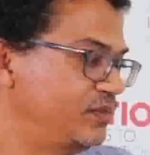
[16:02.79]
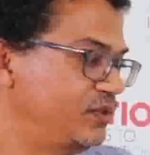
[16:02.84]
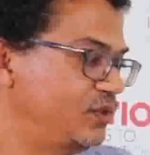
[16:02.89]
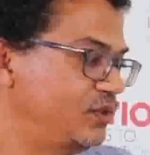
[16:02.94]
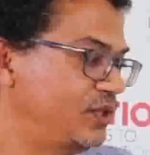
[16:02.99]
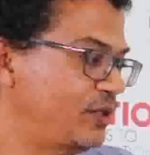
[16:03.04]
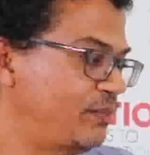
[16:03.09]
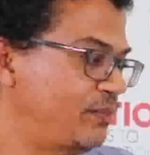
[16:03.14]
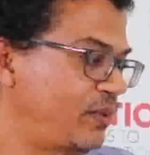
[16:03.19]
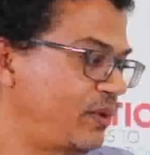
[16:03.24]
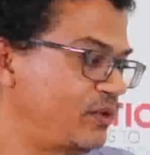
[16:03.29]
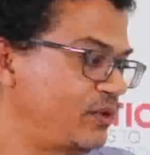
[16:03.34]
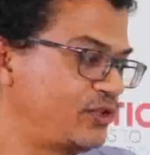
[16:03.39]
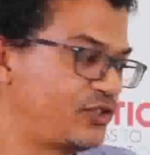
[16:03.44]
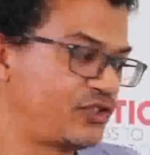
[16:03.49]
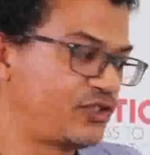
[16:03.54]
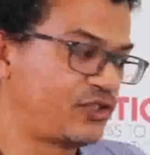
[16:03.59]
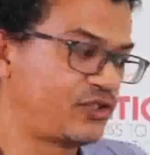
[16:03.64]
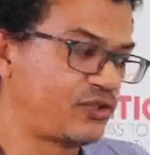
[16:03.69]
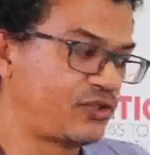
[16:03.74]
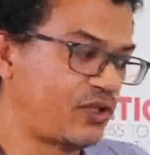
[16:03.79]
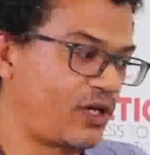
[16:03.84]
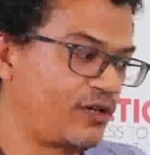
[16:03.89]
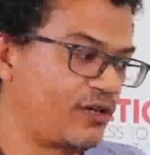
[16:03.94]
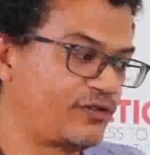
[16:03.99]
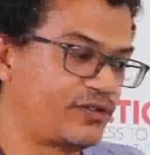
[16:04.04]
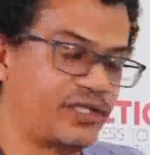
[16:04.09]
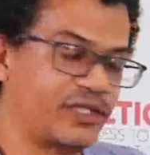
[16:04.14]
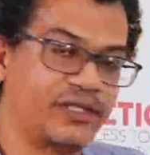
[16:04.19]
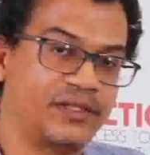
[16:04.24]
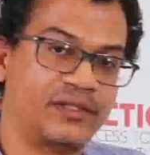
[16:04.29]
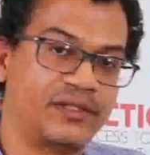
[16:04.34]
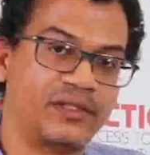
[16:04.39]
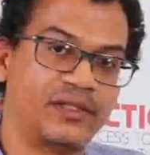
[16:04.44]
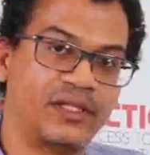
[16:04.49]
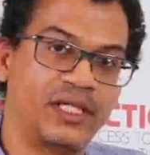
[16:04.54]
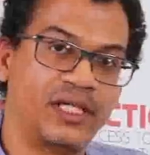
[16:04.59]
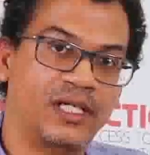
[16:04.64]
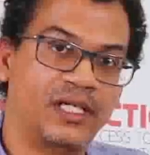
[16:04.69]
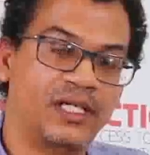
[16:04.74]
Do the posts
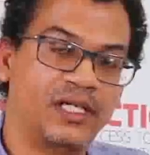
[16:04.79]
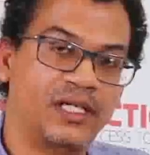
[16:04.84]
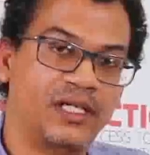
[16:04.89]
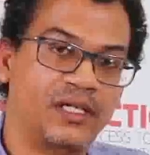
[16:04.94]
often